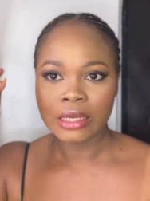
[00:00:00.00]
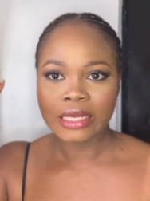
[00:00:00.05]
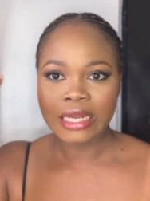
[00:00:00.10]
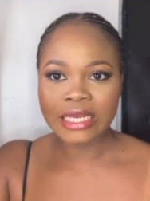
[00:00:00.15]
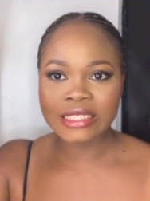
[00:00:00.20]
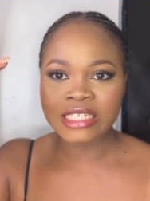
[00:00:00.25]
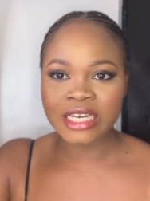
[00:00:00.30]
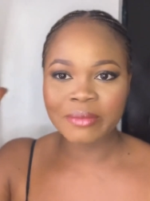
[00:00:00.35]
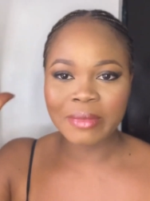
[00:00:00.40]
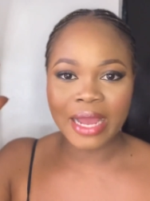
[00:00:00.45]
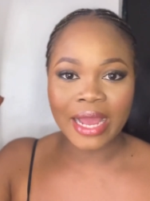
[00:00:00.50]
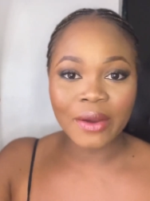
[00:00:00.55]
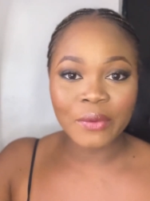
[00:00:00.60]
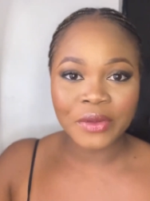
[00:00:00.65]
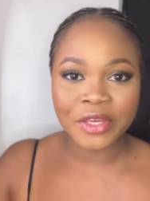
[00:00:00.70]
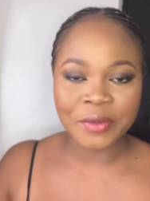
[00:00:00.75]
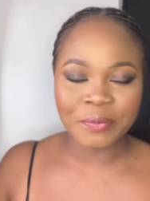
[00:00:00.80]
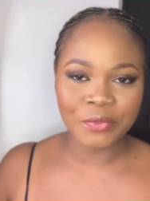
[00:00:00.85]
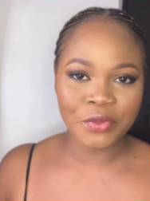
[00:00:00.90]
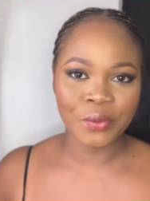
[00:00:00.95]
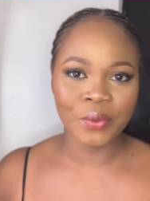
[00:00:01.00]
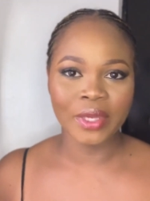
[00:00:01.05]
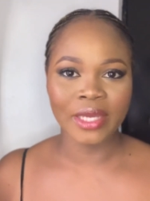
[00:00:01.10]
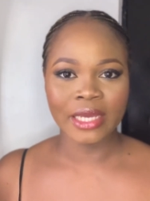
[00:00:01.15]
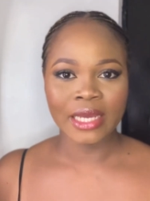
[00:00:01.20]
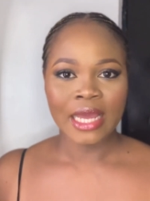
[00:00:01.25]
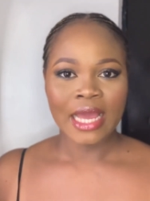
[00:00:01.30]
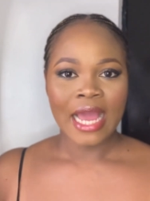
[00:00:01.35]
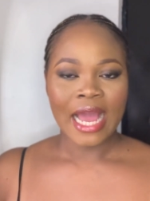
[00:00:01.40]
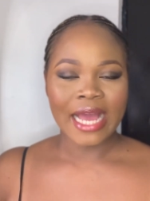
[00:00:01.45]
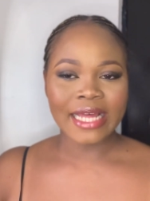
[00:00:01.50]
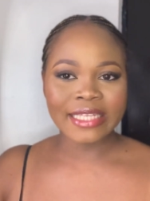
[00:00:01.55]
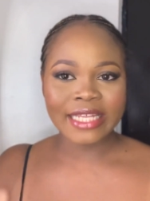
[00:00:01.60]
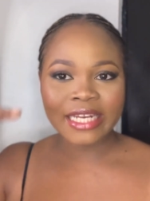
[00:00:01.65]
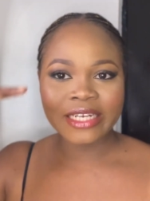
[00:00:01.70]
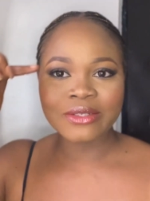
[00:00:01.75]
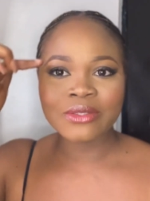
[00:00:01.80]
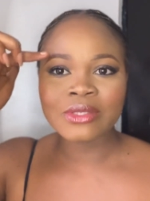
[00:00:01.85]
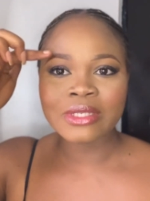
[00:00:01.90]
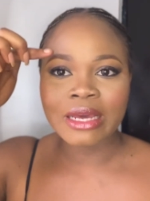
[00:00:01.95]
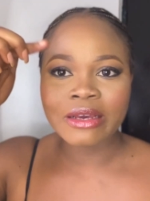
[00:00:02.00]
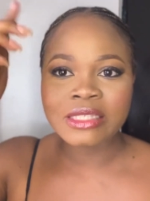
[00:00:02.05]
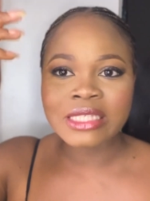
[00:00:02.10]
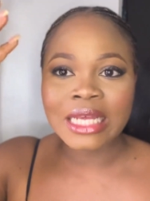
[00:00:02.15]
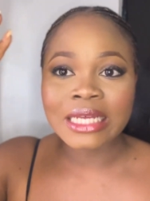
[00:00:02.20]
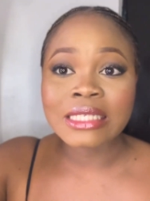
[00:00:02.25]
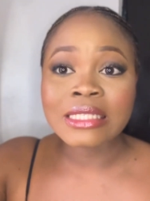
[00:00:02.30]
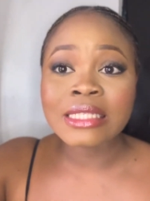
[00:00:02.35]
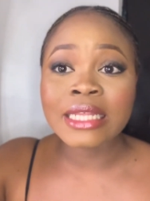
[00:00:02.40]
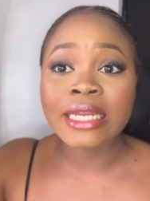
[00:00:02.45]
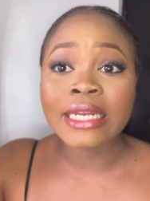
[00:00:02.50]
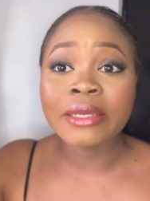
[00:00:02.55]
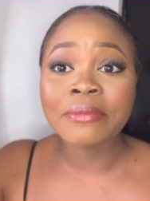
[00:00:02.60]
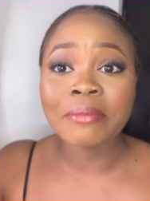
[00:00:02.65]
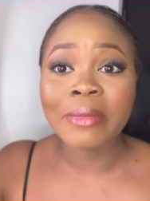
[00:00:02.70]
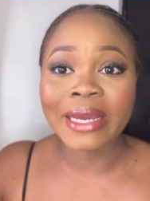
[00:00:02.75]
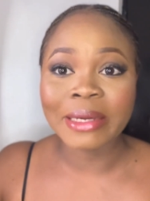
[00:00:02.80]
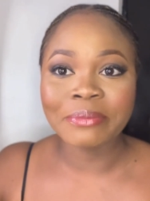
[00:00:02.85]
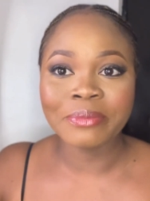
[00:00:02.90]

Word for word: That's how my eye will keep doing, and then it now starts my